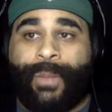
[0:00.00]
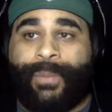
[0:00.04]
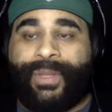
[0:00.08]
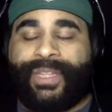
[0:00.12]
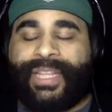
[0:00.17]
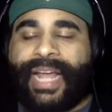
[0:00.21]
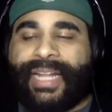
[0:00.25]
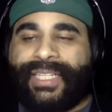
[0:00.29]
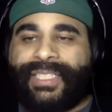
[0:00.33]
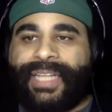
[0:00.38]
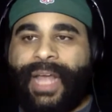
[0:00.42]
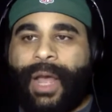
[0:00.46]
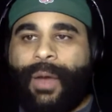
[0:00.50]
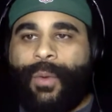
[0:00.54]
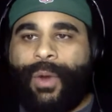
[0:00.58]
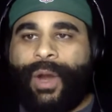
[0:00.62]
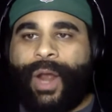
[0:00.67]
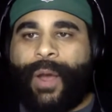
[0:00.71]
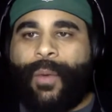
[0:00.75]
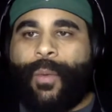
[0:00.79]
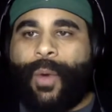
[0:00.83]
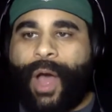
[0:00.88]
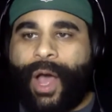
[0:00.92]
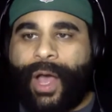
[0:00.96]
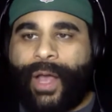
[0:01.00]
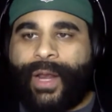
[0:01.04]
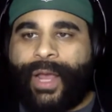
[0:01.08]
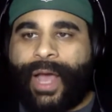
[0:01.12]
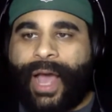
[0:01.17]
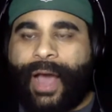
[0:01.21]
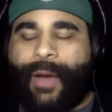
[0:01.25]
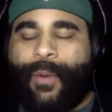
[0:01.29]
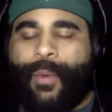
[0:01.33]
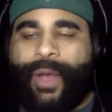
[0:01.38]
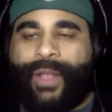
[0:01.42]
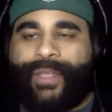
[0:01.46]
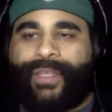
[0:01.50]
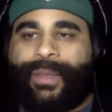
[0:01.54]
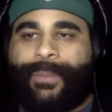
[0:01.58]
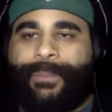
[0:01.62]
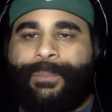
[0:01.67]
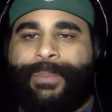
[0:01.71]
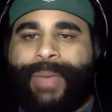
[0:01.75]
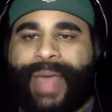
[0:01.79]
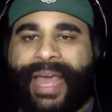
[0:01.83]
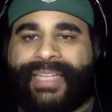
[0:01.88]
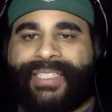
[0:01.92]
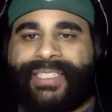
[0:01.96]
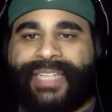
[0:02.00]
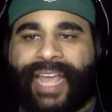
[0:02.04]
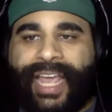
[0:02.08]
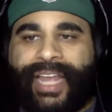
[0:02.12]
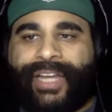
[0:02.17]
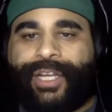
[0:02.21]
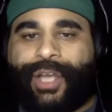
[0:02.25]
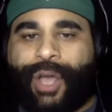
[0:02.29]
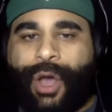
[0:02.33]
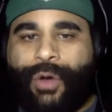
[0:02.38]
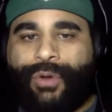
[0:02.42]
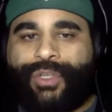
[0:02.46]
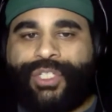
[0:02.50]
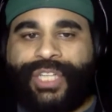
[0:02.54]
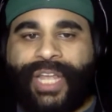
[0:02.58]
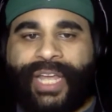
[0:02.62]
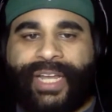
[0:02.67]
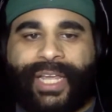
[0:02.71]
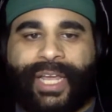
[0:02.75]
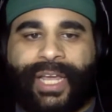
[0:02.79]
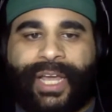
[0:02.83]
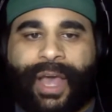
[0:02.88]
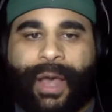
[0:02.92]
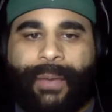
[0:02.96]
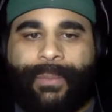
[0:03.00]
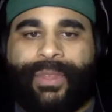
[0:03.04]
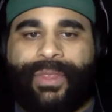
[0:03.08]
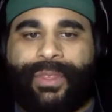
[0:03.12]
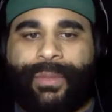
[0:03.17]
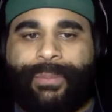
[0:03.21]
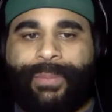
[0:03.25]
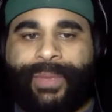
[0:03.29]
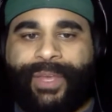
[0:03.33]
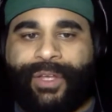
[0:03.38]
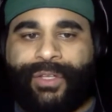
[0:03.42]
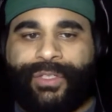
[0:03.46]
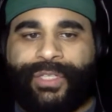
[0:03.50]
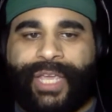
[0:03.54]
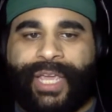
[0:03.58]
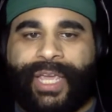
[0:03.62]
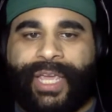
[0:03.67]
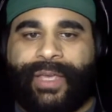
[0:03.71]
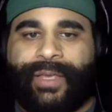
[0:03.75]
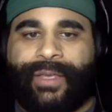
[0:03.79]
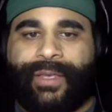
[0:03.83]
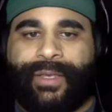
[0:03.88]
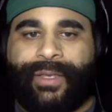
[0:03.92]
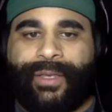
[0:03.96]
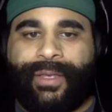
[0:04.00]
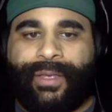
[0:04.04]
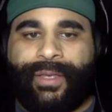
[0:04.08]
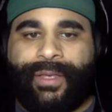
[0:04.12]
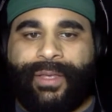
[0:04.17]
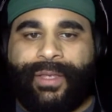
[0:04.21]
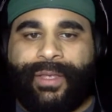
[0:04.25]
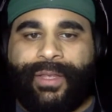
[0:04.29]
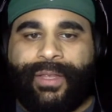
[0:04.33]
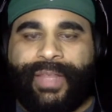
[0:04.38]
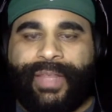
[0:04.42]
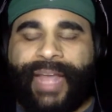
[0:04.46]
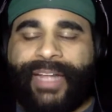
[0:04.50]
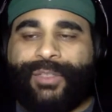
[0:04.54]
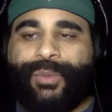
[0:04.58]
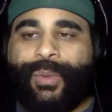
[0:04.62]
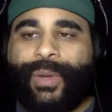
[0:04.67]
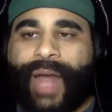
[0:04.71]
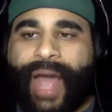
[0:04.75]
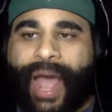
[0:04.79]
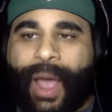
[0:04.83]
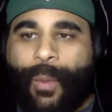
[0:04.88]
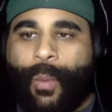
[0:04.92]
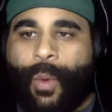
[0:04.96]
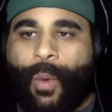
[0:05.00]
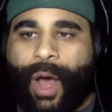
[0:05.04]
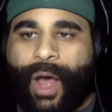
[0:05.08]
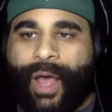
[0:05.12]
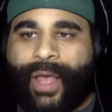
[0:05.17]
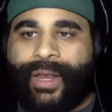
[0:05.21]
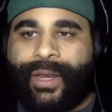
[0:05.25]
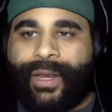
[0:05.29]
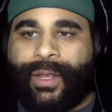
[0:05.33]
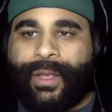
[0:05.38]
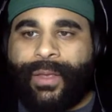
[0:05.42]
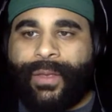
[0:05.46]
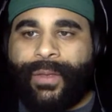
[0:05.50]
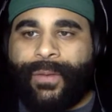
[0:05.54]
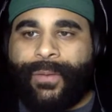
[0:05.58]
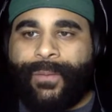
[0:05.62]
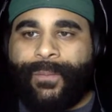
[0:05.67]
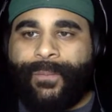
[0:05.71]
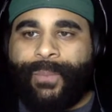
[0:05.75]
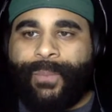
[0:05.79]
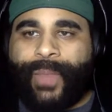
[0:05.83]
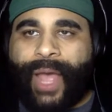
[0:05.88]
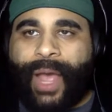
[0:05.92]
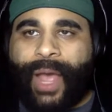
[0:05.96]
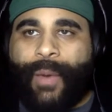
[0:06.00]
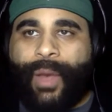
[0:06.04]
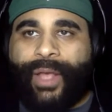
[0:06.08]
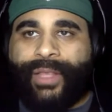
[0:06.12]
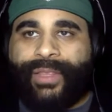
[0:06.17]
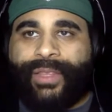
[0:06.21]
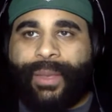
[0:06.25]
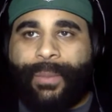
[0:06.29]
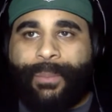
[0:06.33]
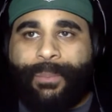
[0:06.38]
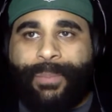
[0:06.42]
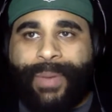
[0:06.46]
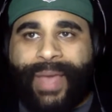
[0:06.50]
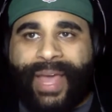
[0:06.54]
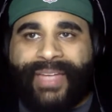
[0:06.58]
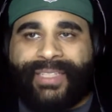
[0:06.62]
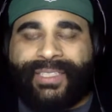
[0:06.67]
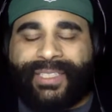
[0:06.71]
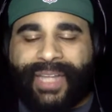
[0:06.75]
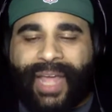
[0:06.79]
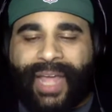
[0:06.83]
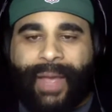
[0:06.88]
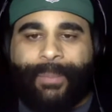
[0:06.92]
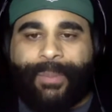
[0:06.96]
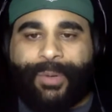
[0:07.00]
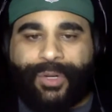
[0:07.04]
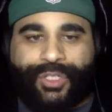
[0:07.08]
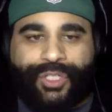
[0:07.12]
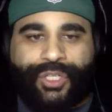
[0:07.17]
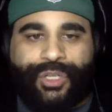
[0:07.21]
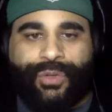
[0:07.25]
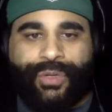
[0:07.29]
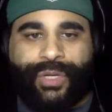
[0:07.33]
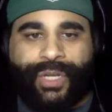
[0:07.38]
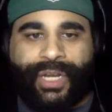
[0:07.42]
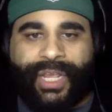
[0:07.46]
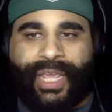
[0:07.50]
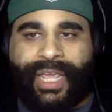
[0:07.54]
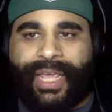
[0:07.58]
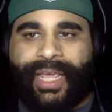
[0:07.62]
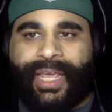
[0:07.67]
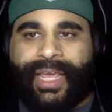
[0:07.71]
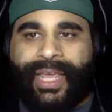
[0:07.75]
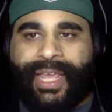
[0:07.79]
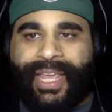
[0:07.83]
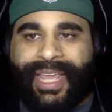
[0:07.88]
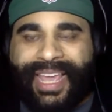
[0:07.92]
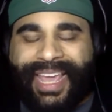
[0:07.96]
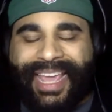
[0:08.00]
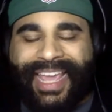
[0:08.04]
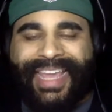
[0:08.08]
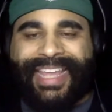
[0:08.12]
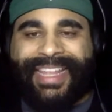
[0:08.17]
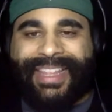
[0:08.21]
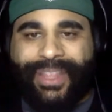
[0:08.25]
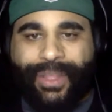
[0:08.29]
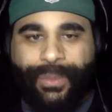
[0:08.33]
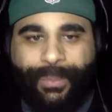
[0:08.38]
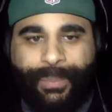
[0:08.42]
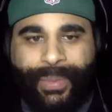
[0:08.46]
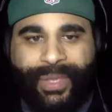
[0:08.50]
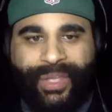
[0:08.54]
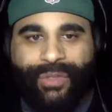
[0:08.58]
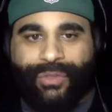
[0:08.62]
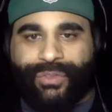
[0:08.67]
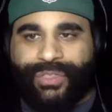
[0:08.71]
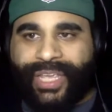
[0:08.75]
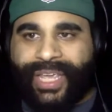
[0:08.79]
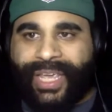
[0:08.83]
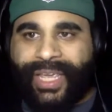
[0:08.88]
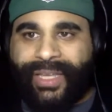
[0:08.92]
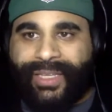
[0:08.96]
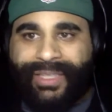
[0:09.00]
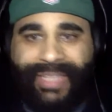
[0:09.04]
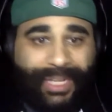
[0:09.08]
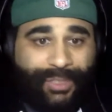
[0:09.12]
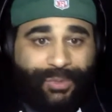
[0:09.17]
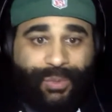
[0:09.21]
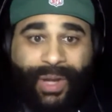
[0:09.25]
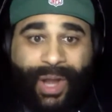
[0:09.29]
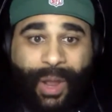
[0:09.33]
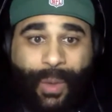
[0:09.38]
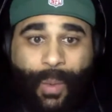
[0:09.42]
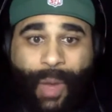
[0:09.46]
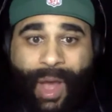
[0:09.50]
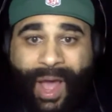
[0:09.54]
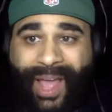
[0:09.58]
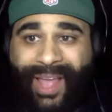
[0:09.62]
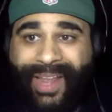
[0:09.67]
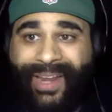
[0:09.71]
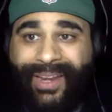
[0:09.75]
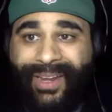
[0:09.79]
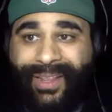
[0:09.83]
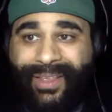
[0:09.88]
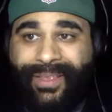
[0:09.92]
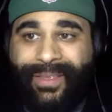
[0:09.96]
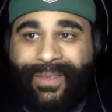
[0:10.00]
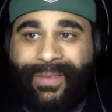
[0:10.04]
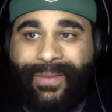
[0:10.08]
But that's not what I want. I want the best head coach that could come in the building. That's what I want. I want the best opportunity in the building. That's what I want.